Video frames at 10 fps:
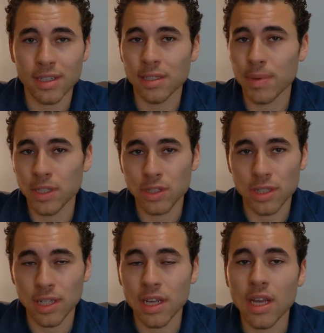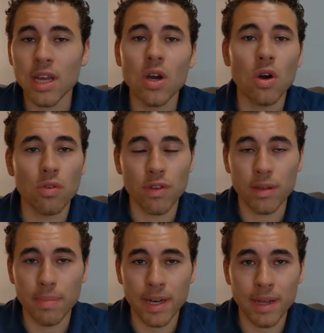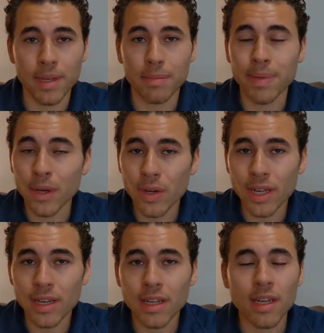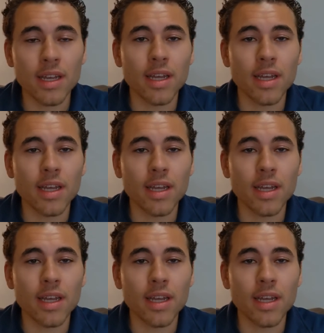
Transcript: especially over the pandemic period,